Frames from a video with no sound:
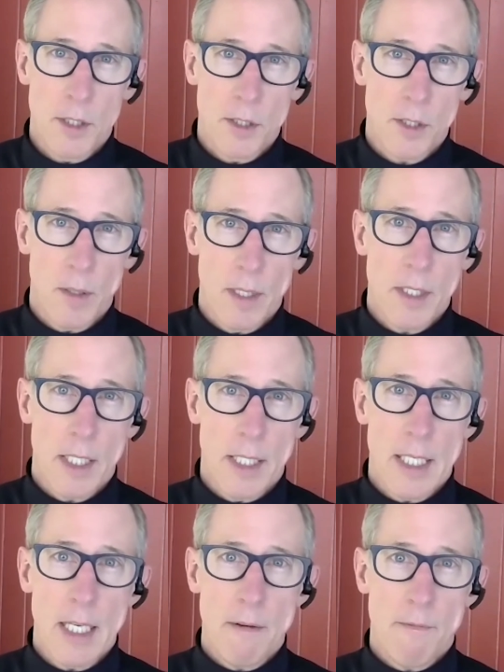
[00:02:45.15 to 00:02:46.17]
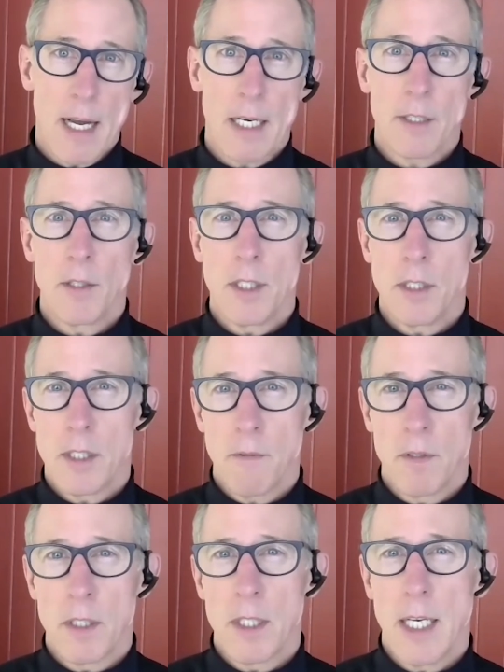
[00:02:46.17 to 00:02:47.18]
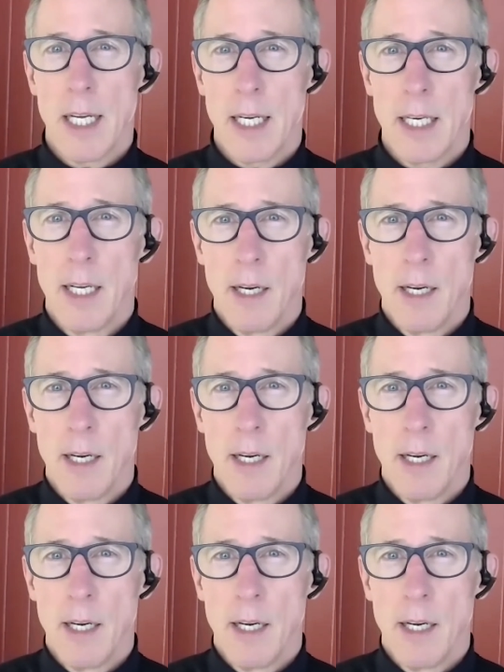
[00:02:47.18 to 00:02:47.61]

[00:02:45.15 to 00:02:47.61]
So I'd say the key factor that's different today